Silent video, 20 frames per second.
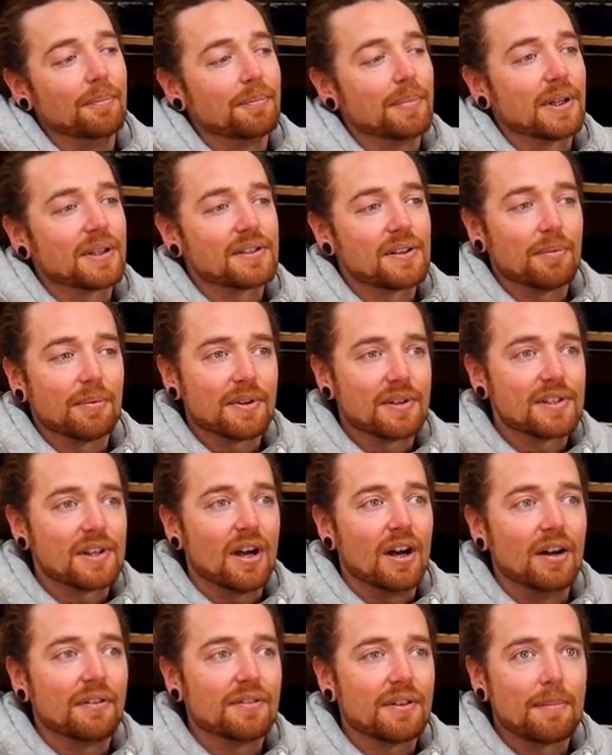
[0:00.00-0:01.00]
because I wanted to
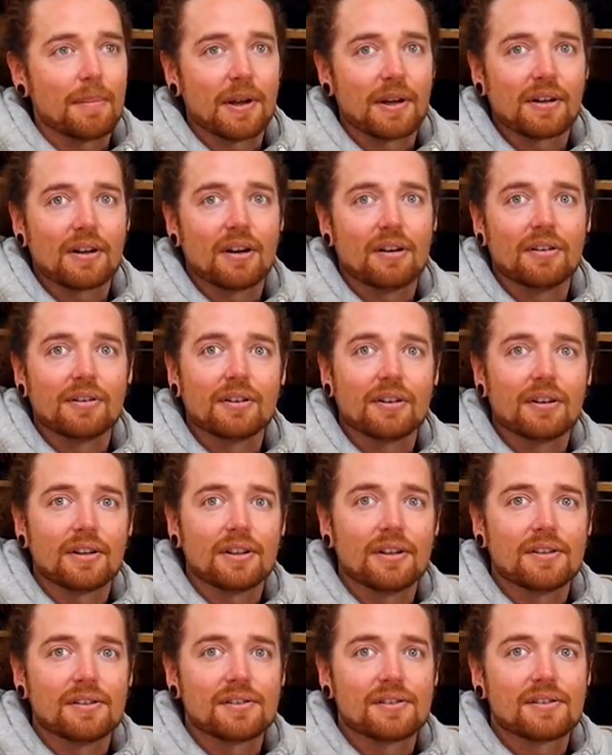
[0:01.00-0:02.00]
half the amount of current that I
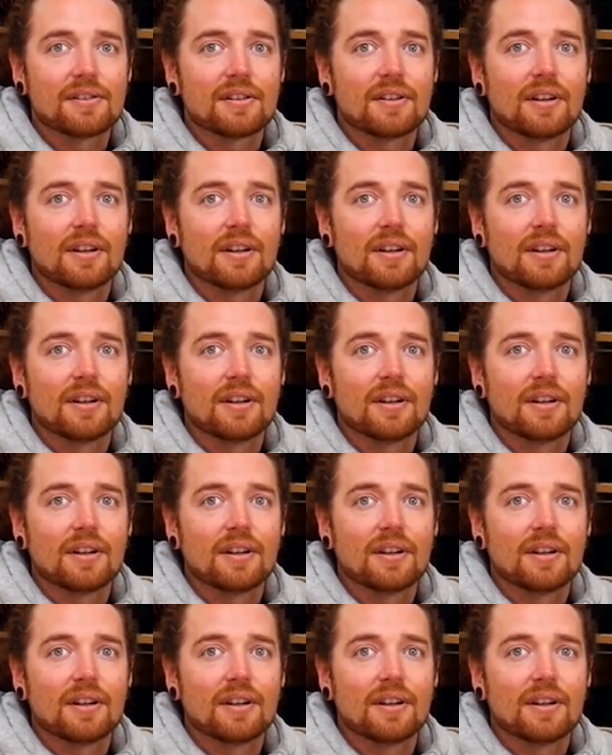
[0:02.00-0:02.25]
use,